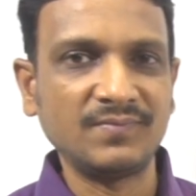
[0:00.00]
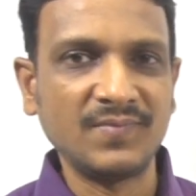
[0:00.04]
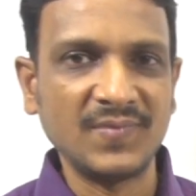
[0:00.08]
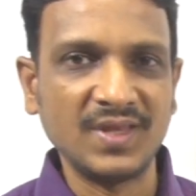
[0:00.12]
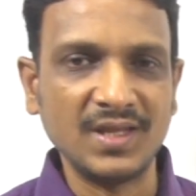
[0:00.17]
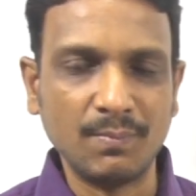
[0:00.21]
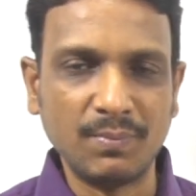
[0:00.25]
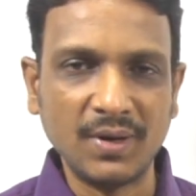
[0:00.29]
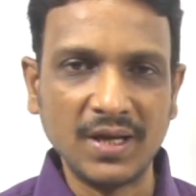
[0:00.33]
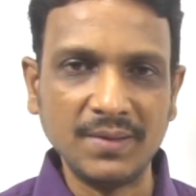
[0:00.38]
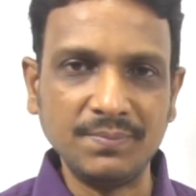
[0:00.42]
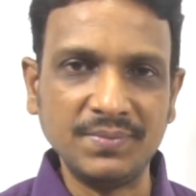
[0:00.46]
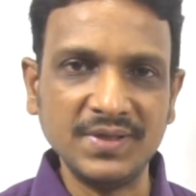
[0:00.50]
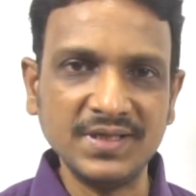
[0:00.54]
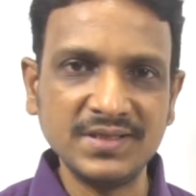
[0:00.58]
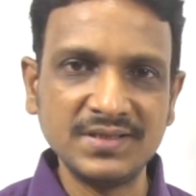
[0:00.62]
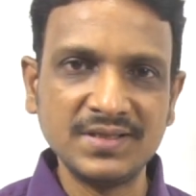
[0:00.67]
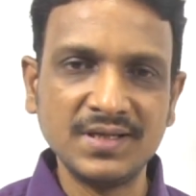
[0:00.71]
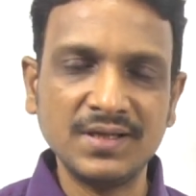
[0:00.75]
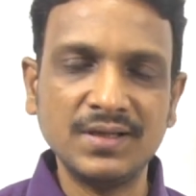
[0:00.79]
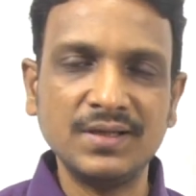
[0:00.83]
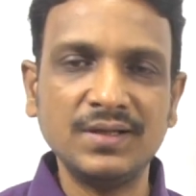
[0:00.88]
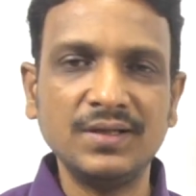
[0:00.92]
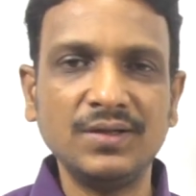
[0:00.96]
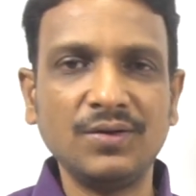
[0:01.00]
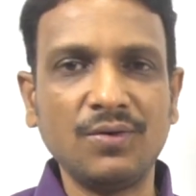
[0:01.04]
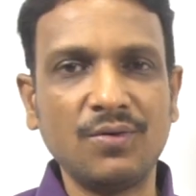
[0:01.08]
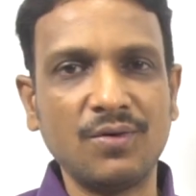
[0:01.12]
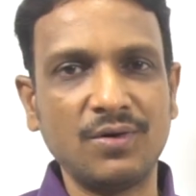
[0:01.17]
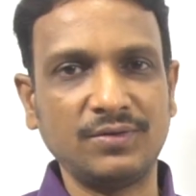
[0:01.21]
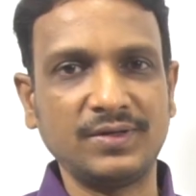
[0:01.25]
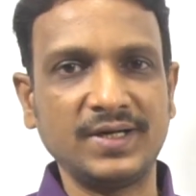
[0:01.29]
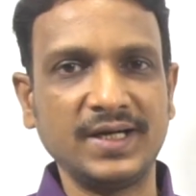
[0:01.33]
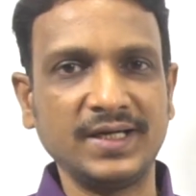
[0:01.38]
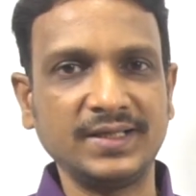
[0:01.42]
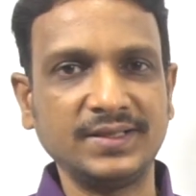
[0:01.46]
The pipe is
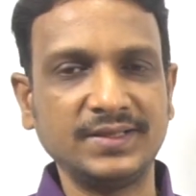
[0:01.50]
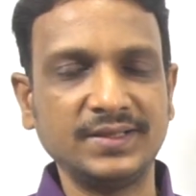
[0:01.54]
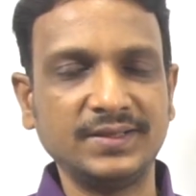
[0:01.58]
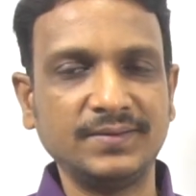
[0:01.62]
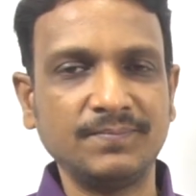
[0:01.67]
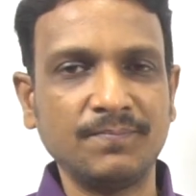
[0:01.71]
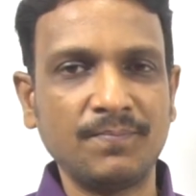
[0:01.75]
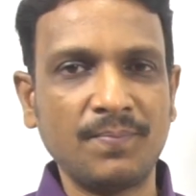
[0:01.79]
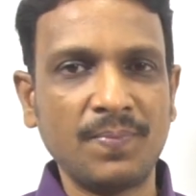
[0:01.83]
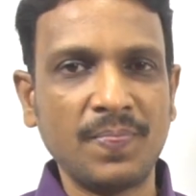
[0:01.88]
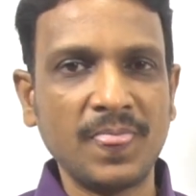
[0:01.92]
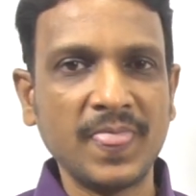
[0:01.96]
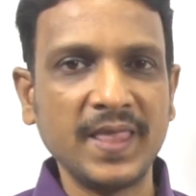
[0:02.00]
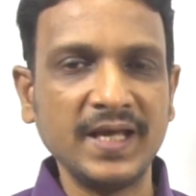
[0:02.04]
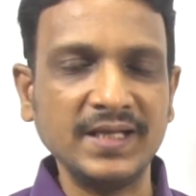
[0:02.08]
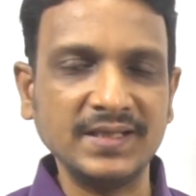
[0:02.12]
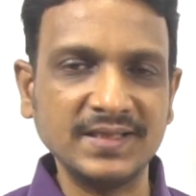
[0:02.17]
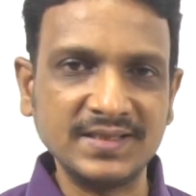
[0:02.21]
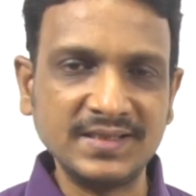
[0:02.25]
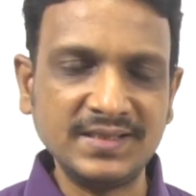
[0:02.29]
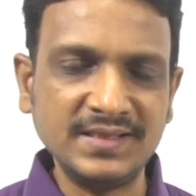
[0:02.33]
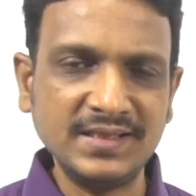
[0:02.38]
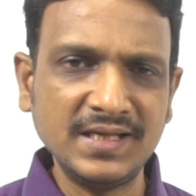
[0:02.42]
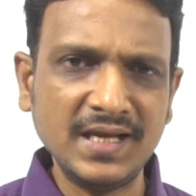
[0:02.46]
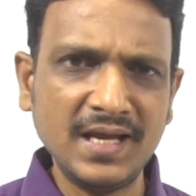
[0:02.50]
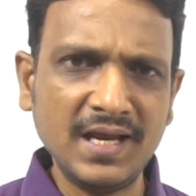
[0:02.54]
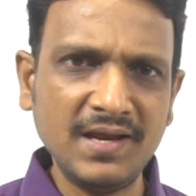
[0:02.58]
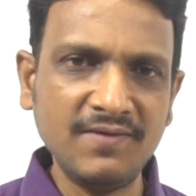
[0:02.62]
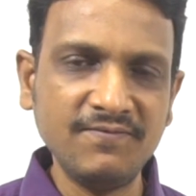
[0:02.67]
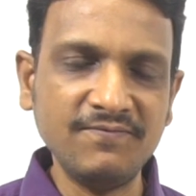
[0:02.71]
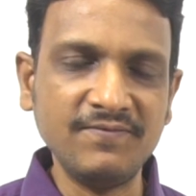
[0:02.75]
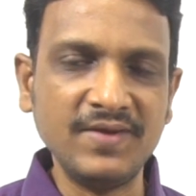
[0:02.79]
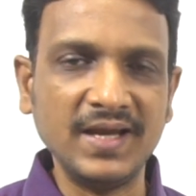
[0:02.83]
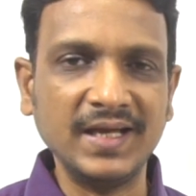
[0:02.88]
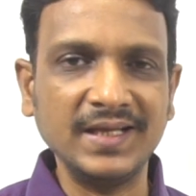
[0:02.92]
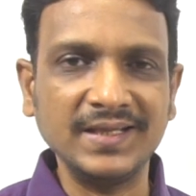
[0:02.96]
contracted. In the
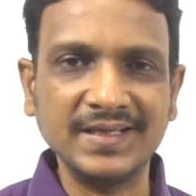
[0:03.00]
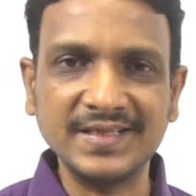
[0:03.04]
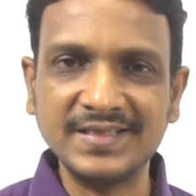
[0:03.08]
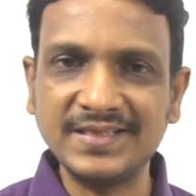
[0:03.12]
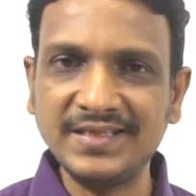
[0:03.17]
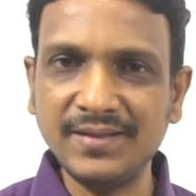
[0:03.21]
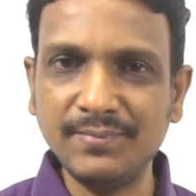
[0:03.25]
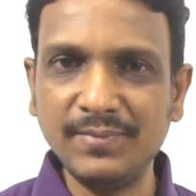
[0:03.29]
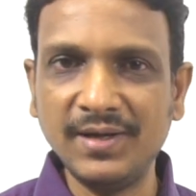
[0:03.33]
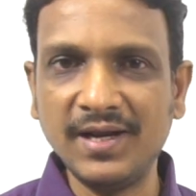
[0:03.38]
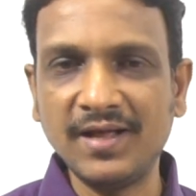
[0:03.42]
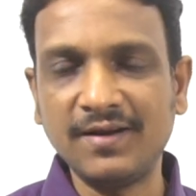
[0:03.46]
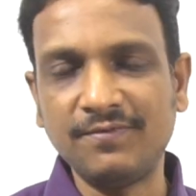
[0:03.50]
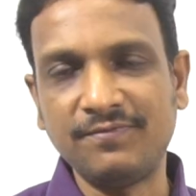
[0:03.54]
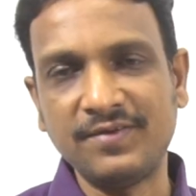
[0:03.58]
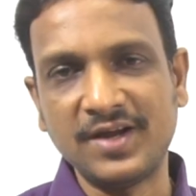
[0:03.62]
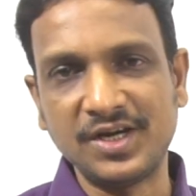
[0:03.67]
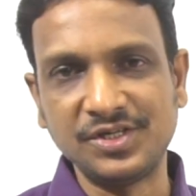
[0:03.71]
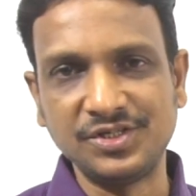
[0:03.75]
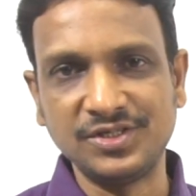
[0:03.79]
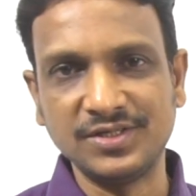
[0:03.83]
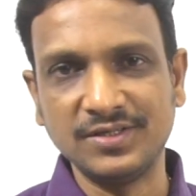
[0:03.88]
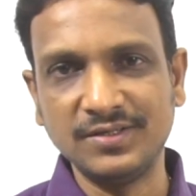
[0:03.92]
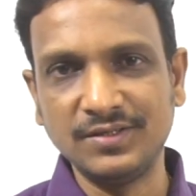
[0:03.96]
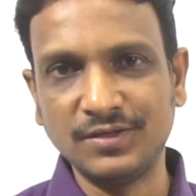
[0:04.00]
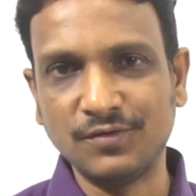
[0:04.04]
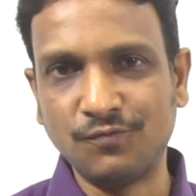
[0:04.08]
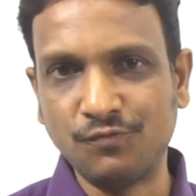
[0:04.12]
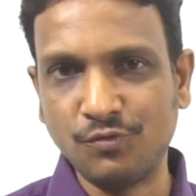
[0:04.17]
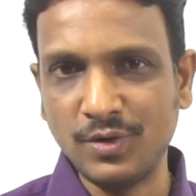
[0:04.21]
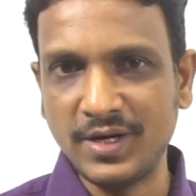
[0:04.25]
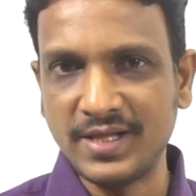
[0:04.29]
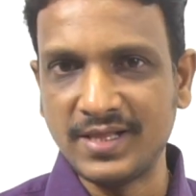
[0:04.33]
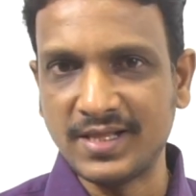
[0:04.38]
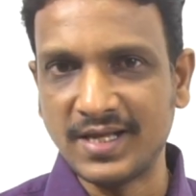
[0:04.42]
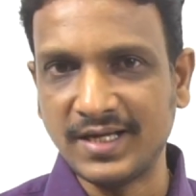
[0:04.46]
same way, in the similar fashion, the
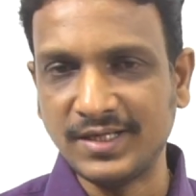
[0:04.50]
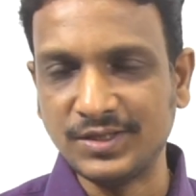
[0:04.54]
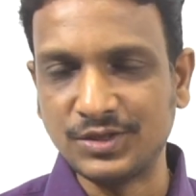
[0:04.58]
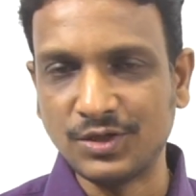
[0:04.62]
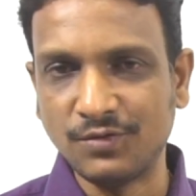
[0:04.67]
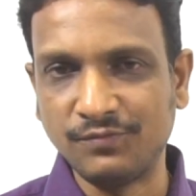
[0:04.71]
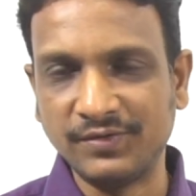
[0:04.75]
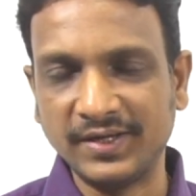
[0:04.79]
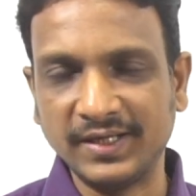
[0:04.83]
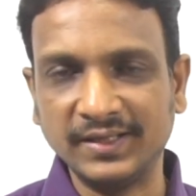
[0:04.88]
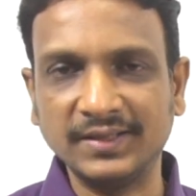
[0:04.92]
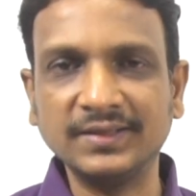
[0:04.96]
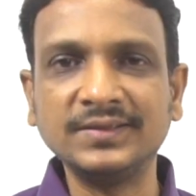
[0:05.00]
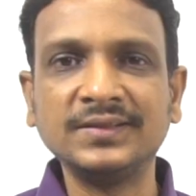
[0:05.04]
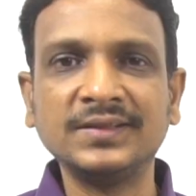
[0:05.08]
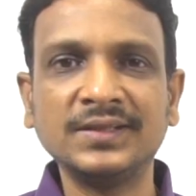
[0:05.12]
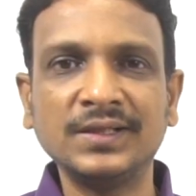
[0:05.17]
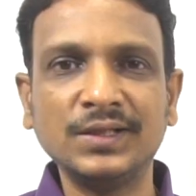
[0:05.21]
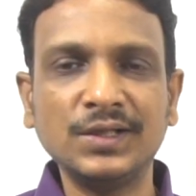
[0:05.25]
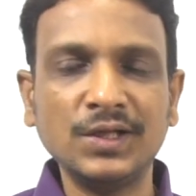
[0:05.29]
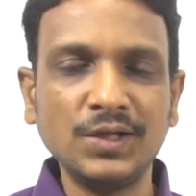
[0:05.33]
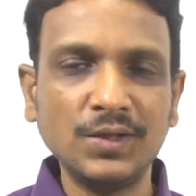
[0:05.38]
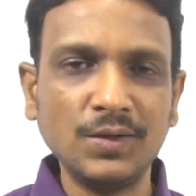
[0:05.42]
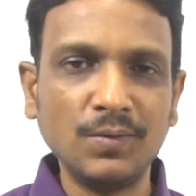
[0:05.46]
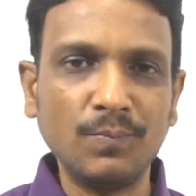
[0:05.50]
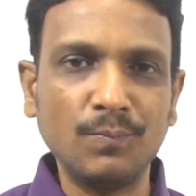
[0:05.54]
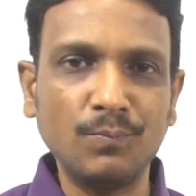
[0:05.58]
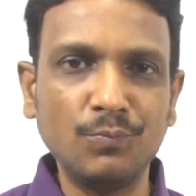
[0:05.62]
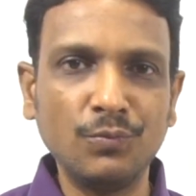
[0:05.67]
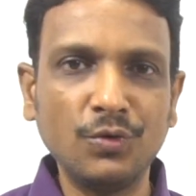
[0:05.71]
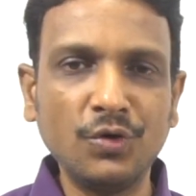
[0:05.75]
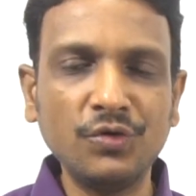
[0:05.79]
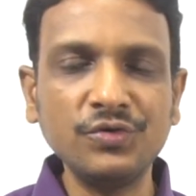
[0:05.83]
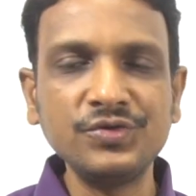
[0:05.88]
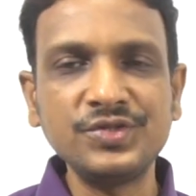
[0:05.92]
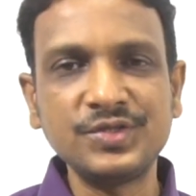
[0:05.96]
food in the esophagus
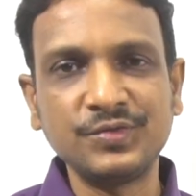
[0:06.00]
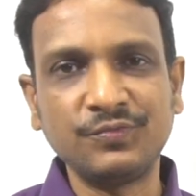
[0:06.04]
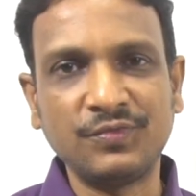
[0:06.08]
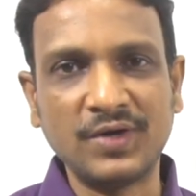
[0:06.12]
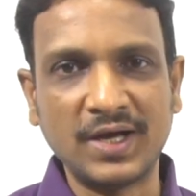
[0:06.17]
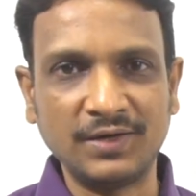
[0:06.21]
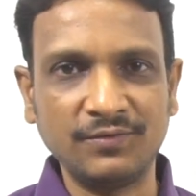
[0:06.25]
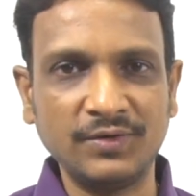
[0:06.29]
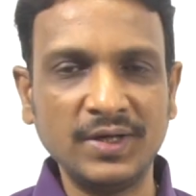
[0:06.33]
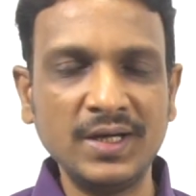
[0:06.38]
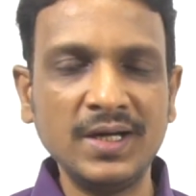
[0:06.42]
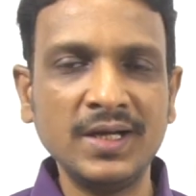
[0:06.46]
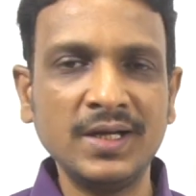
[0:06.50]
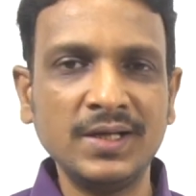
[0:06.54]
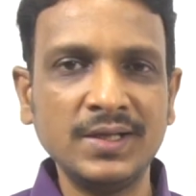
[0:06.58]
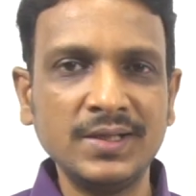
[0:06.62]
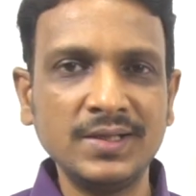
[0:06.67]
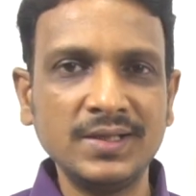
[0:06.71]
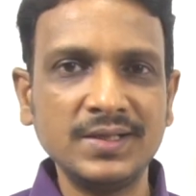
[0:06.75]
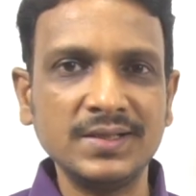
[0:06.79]
moves forward,